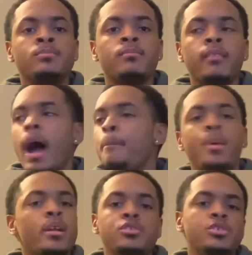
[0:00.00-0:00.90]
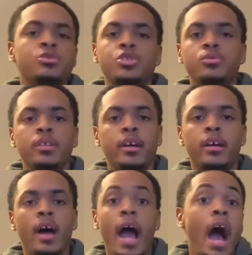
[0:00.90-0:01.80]
I better see you shooting that.
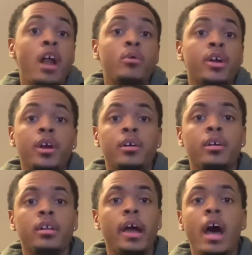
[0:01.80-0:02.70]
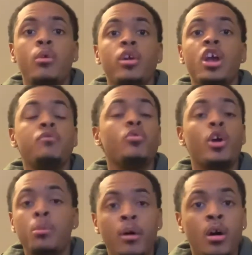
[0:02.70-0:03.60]
I don't care. Like, I don't care if you
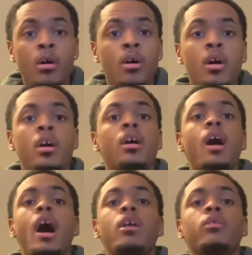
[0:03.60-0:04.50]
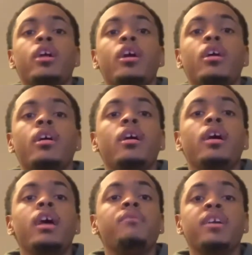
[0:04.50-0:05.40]
airball. I don't care
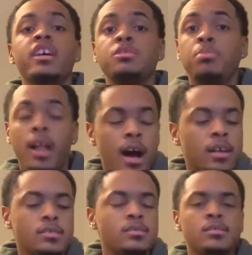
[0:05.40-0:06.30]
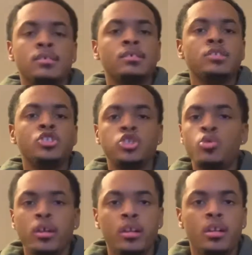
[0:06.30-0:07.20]
if it gets blocked. Shoot
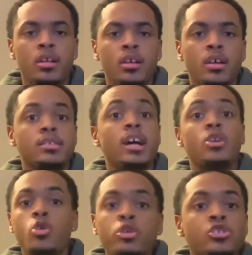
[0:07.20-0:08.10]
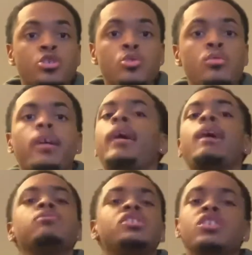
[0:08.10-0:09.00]
it. Because I know you can shoot.
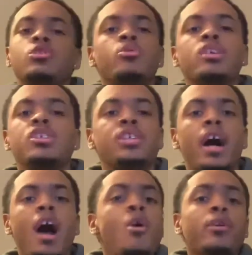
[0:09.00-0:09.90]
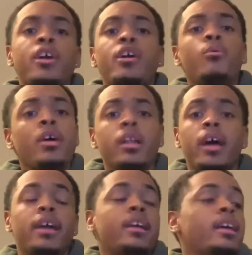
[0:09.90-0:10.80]
I've seen you hit a shot. I don't care what.
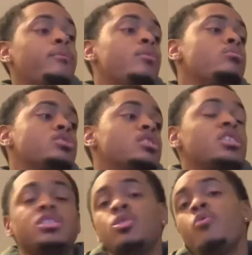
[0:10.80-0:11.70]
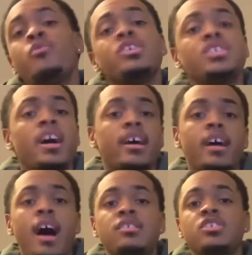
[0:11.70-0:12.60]
Like, if it was a 2-foot shot,
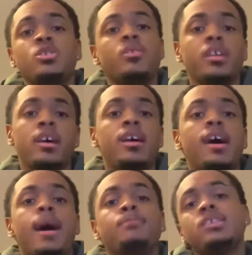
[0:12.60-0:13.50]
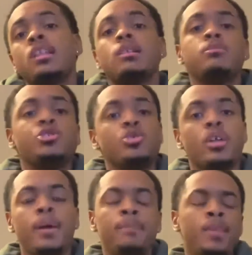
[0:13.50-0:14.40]
I've seen you hit it. I'm telling them to shoot it.